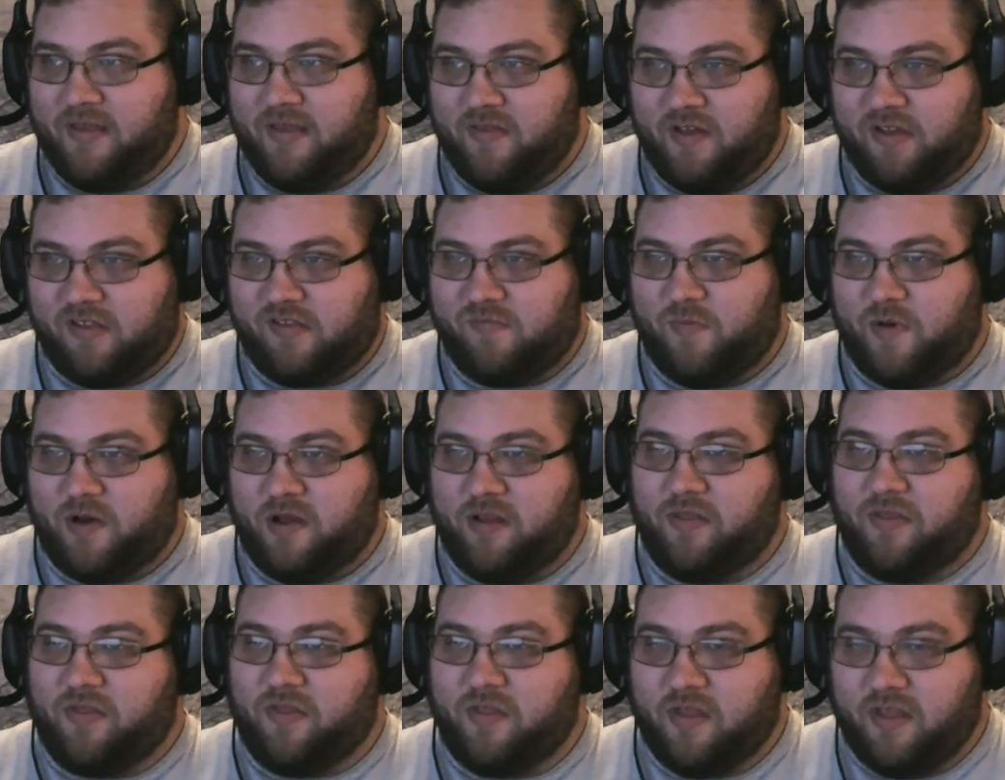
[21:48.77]
This
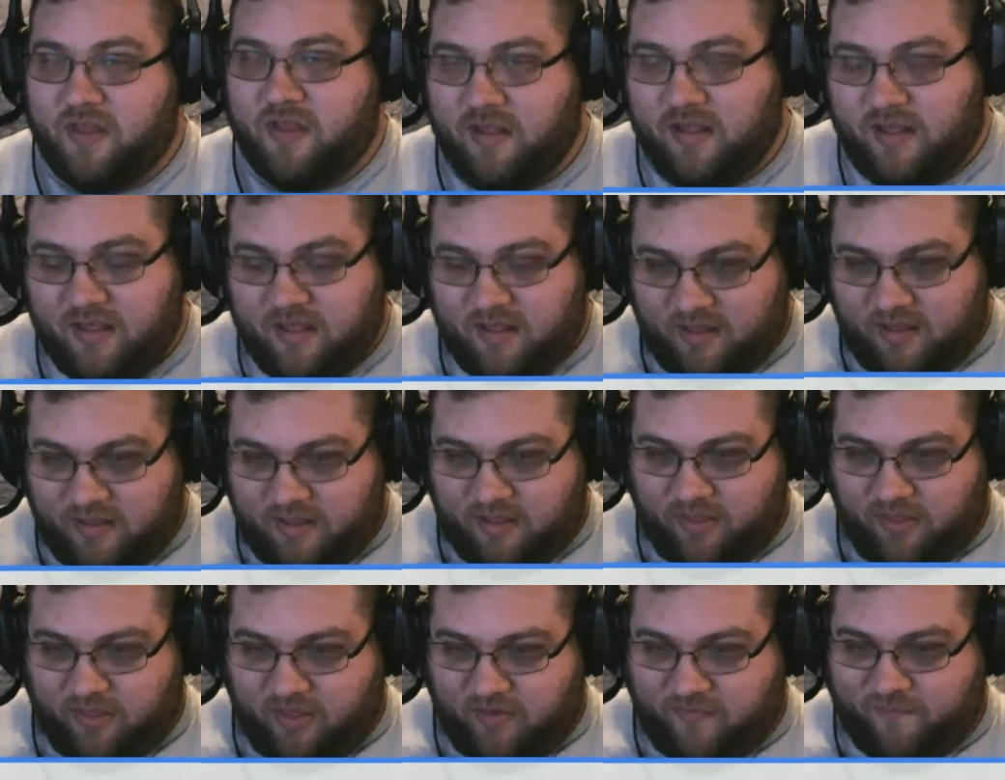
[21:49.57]
month,
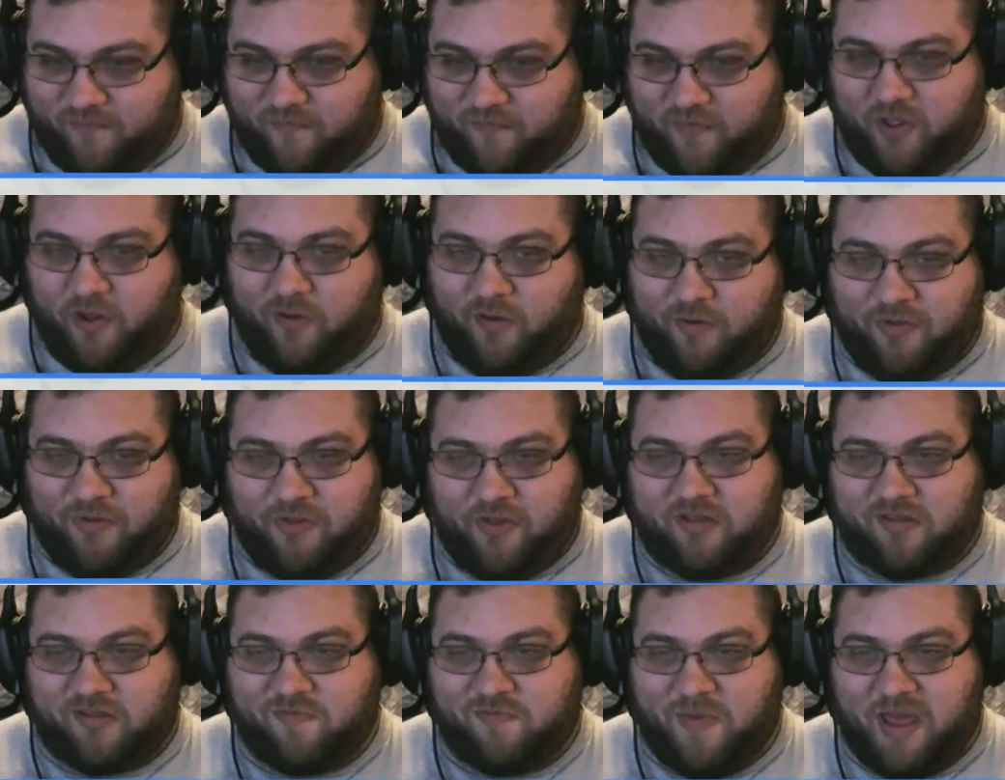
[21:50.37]
the filth
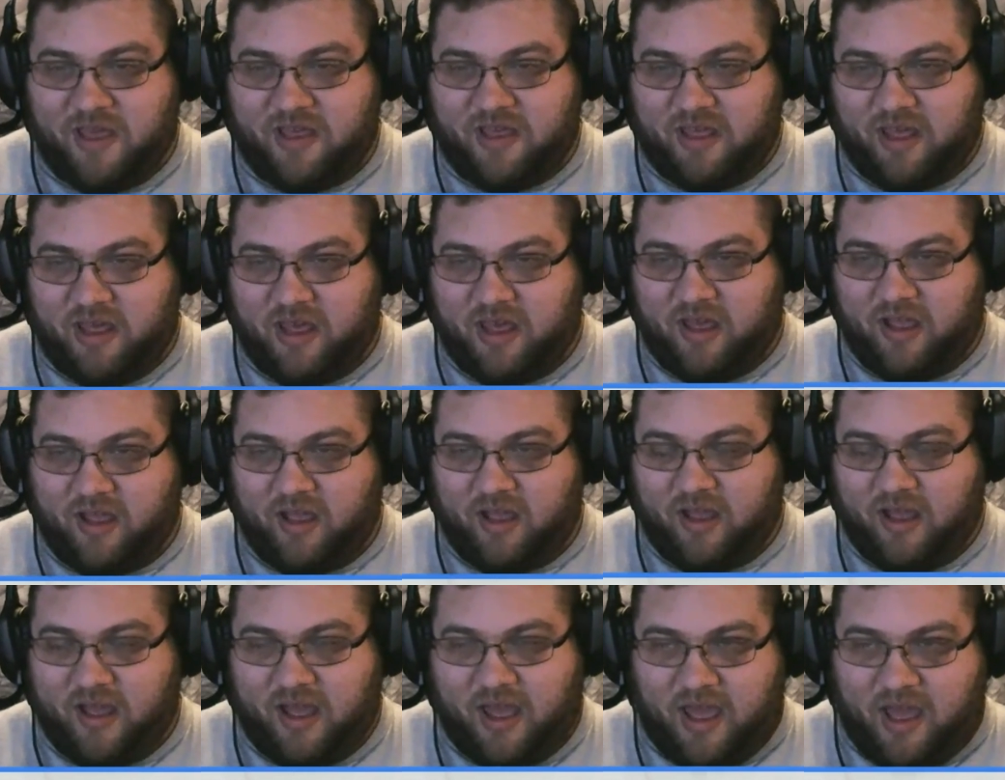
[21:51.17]
is
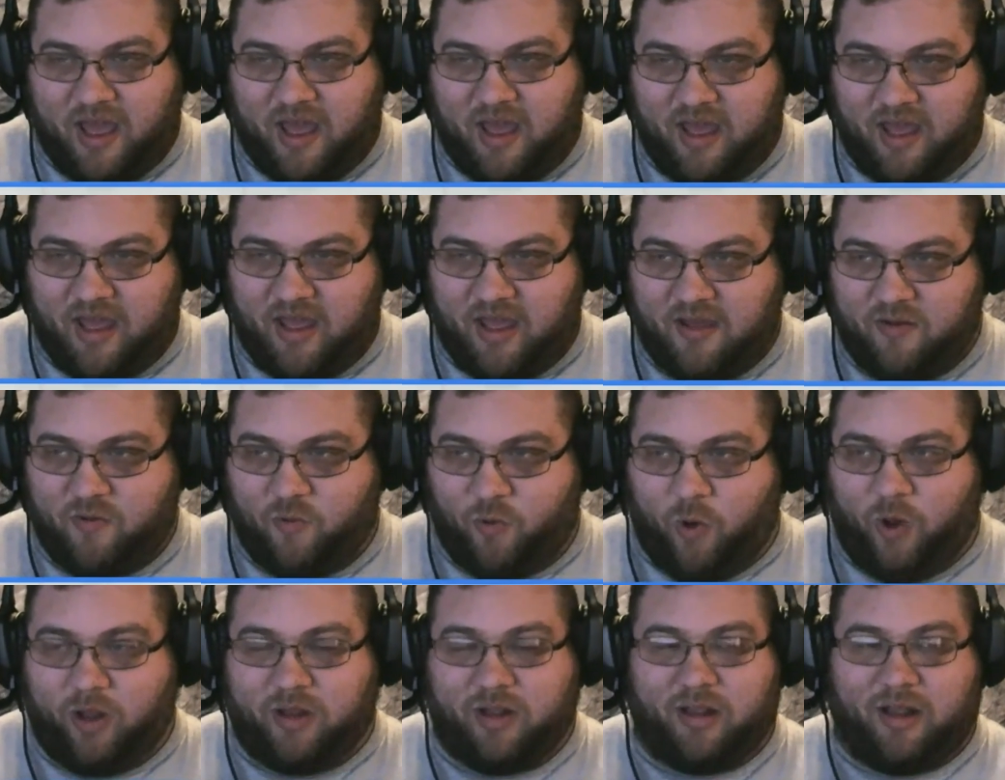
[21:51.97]
making
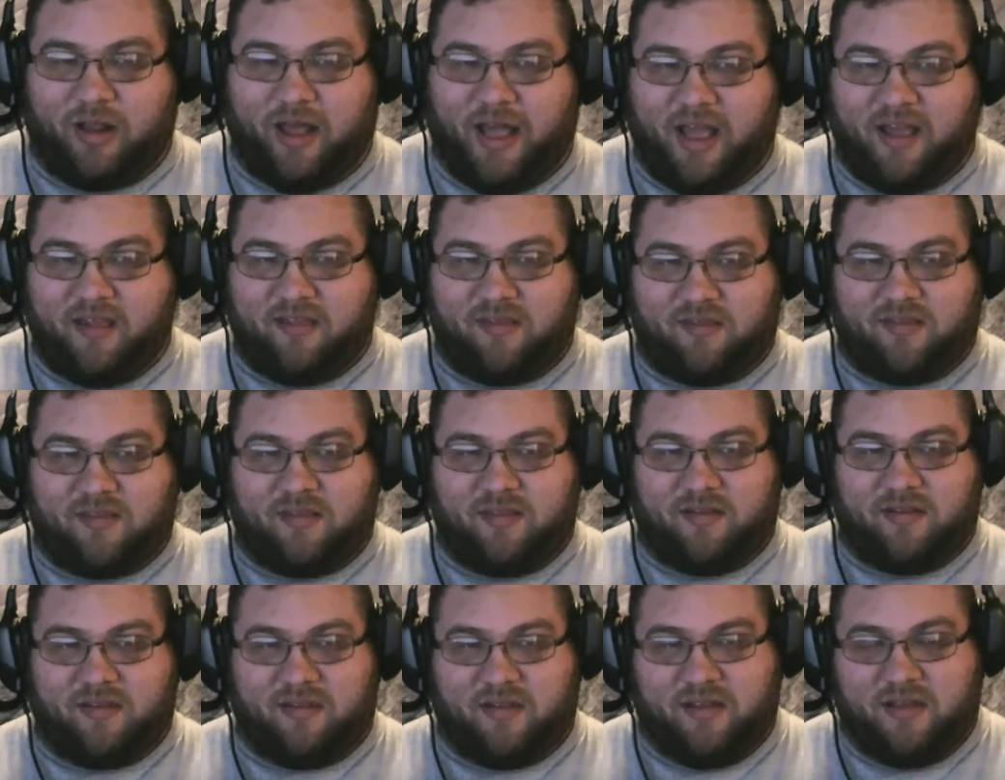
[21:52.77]
one
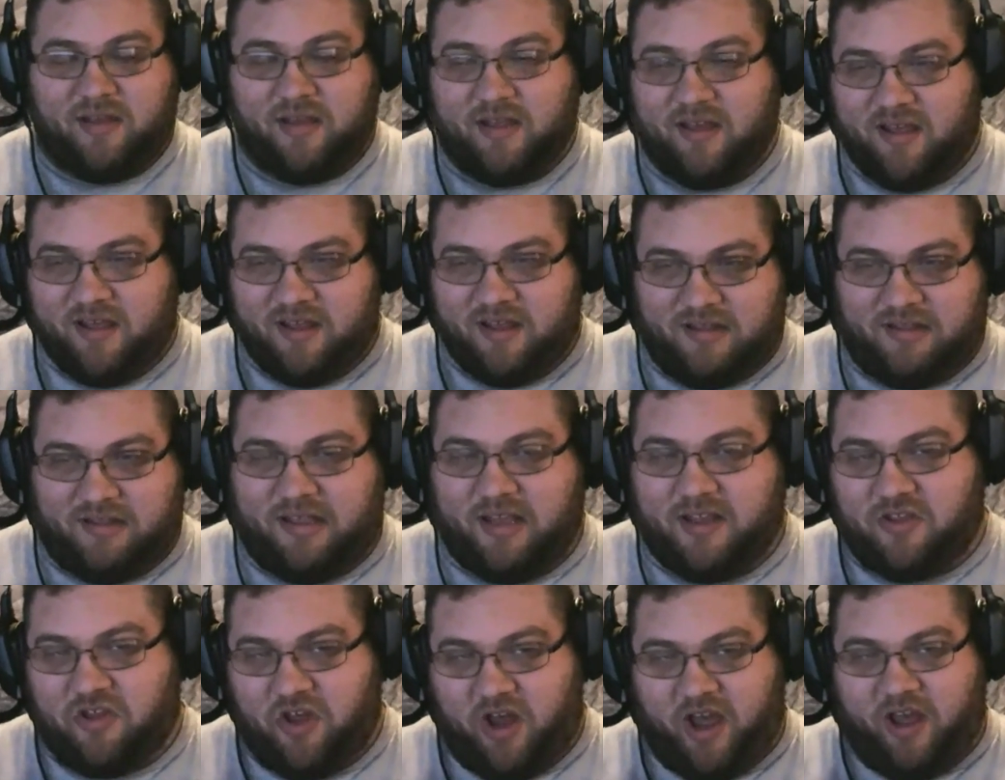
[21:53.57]
last
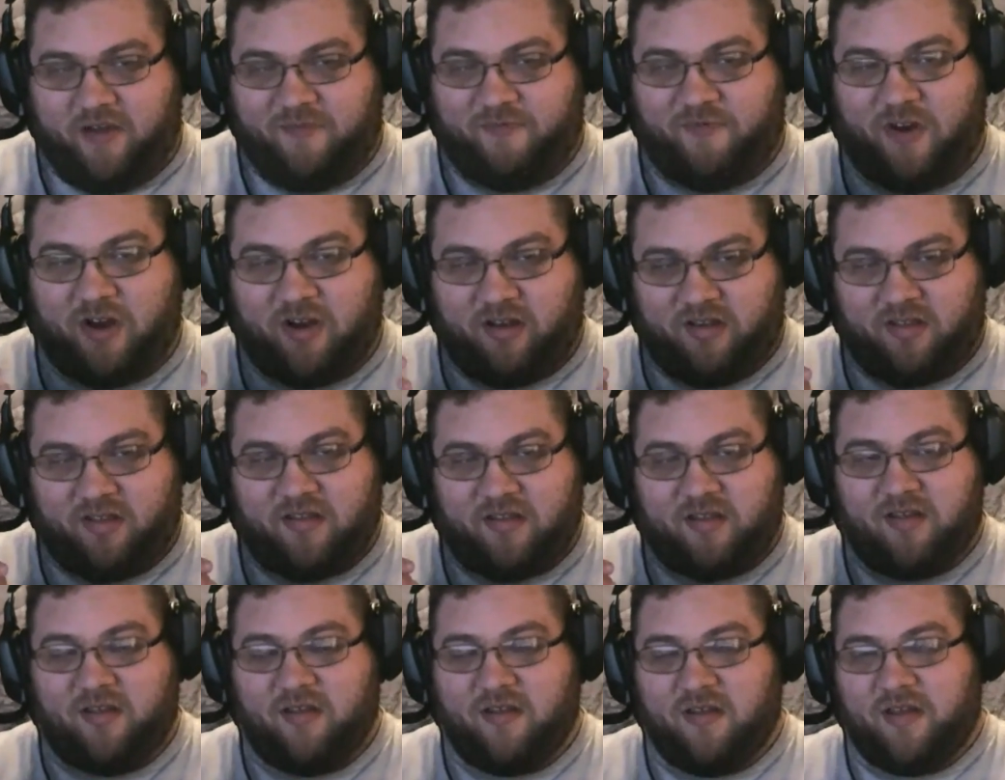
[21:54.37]
ditch effort,